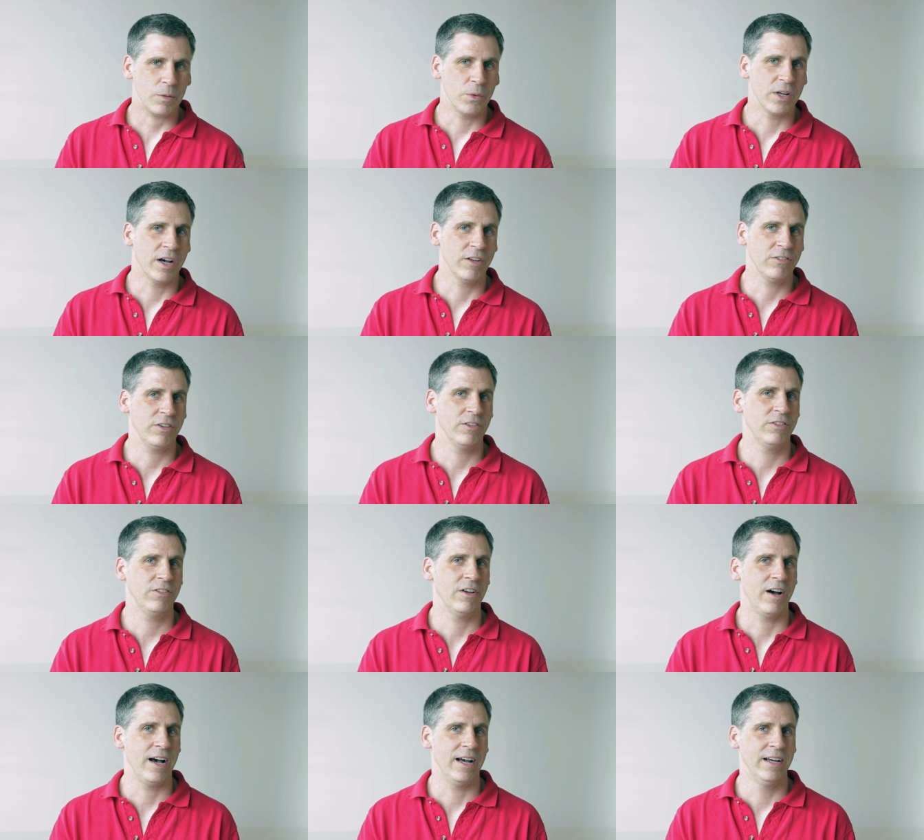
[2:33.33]
We also
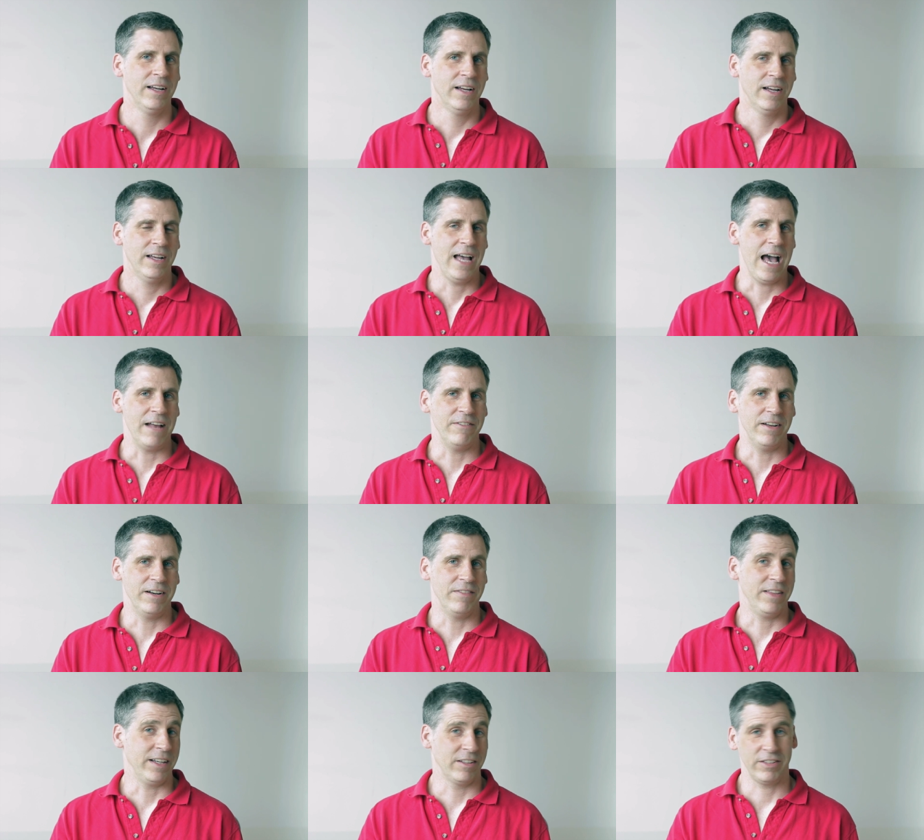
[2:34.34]
saw advent
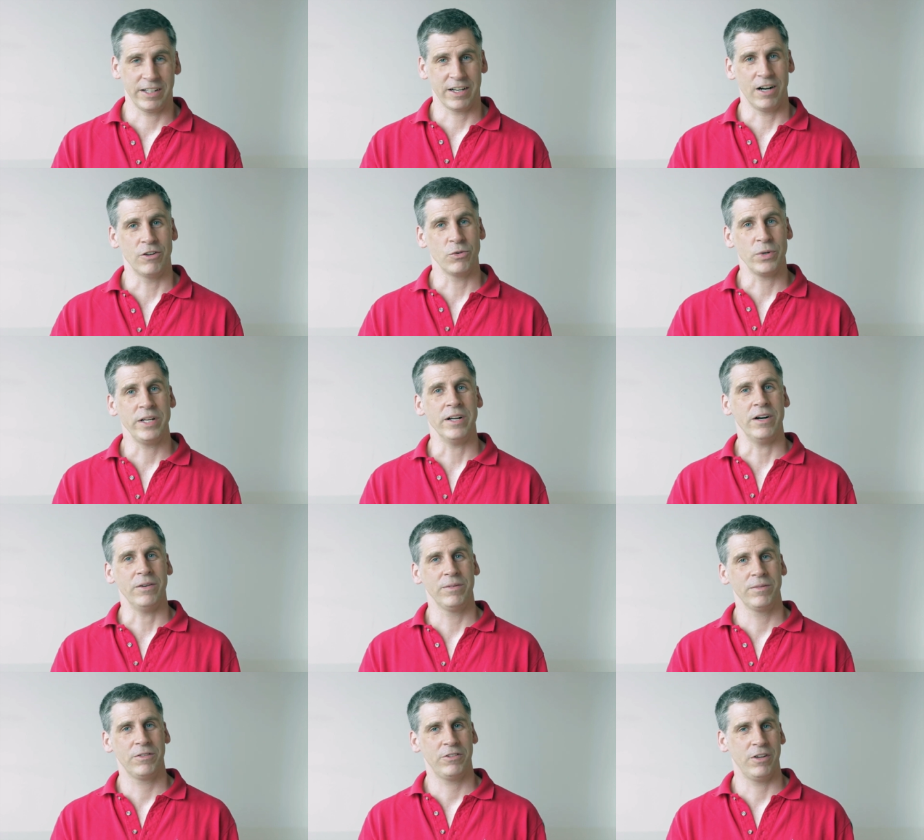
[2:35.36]
of things like
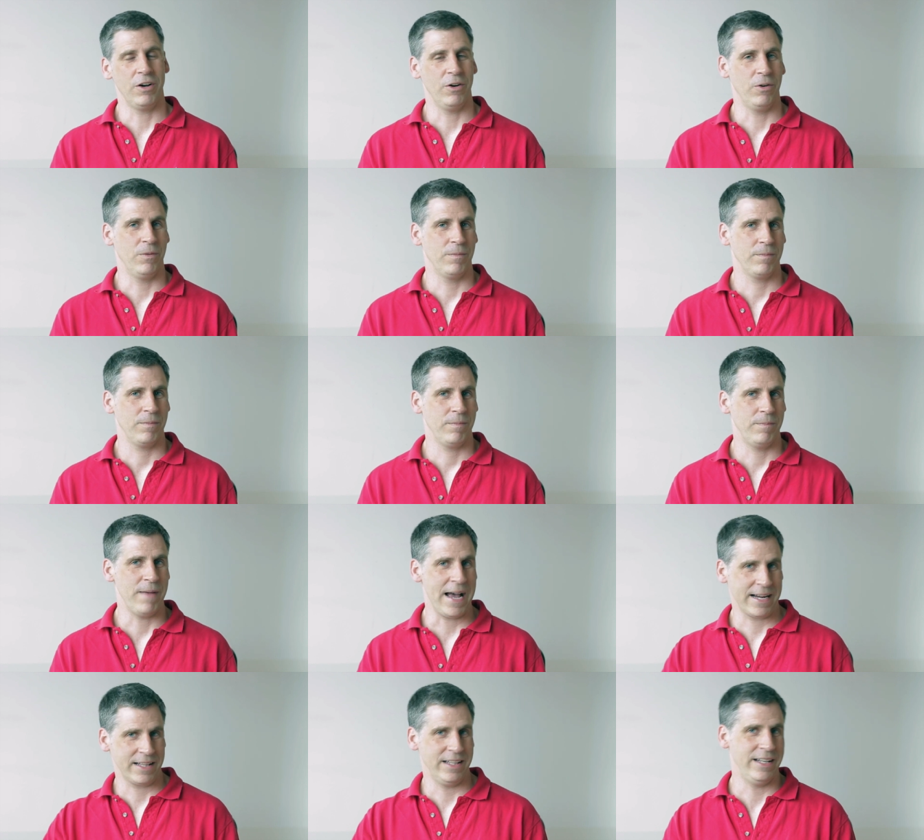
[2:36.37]
Arduino. So
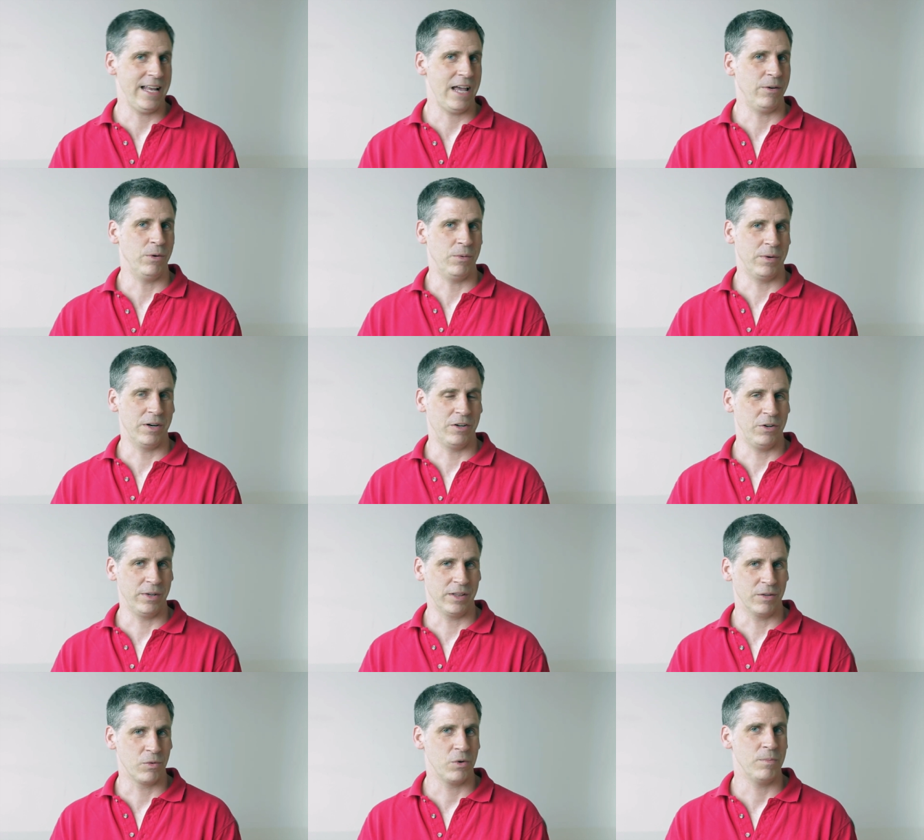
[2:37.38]
back in the day when we were
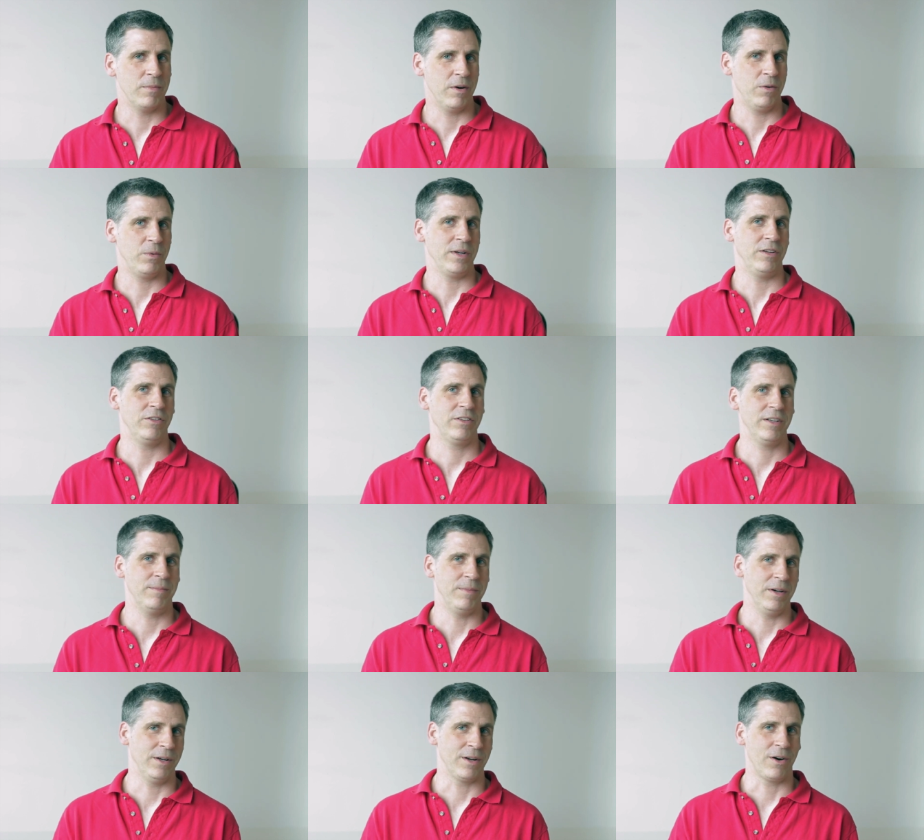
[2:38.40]
doing the Roomba, we used to
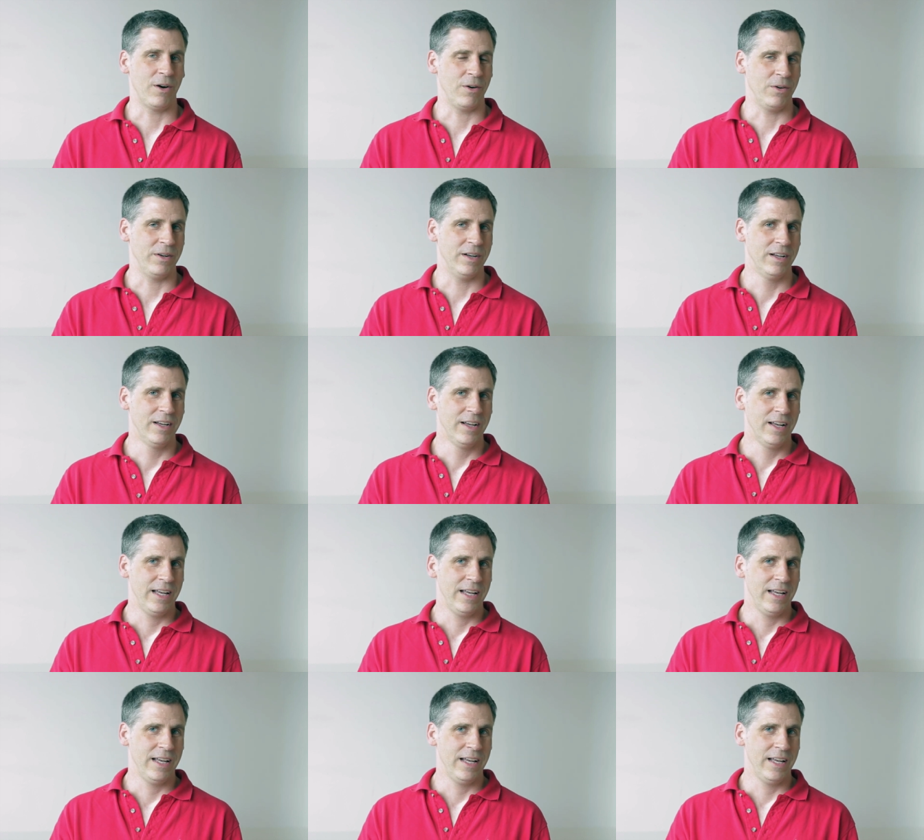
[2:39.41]
build our own